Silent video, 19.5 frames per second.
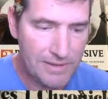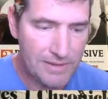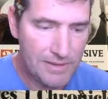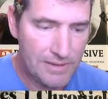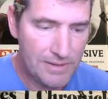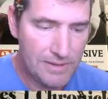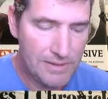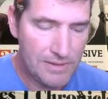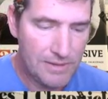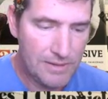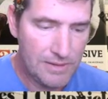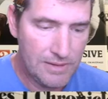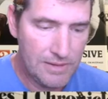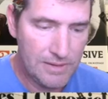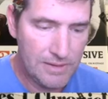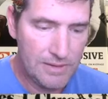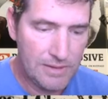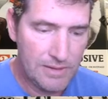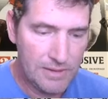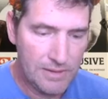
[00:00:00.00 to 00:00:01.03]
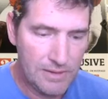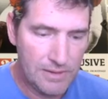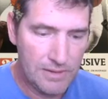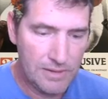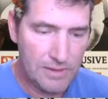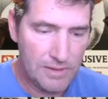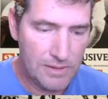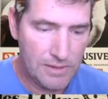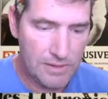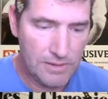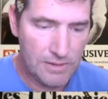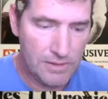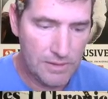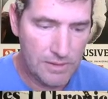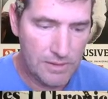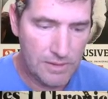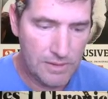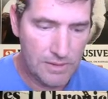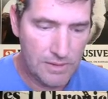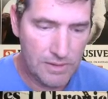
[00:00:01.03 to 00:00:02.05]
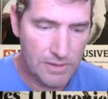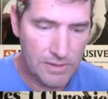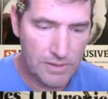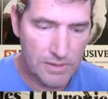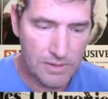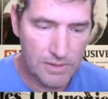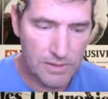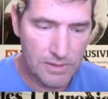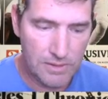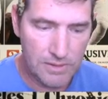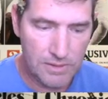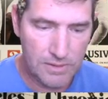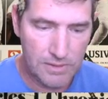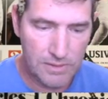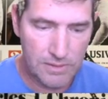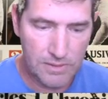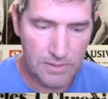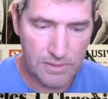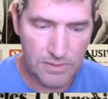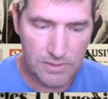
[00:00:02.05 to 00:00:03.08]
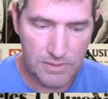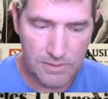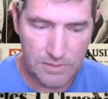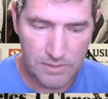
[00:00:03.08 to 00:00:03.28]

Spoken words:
No one is speaking in this clip.